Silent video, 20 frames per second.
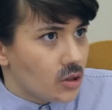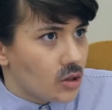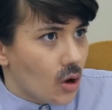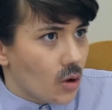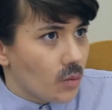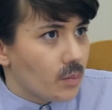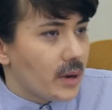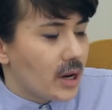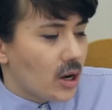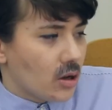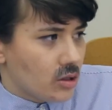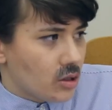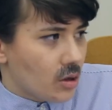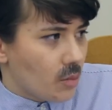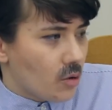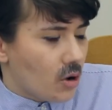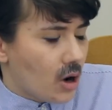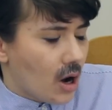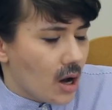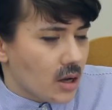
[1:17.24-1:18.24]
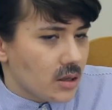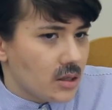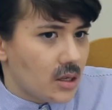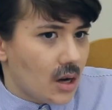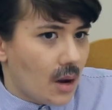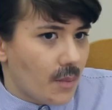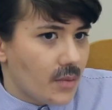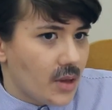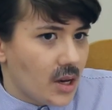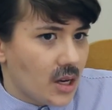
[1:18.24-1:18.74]
So, big ensemble cast.
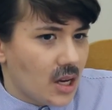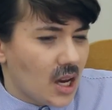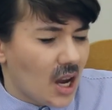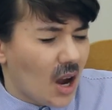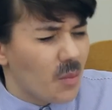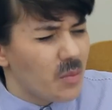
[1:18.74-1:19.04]
I'm thinking,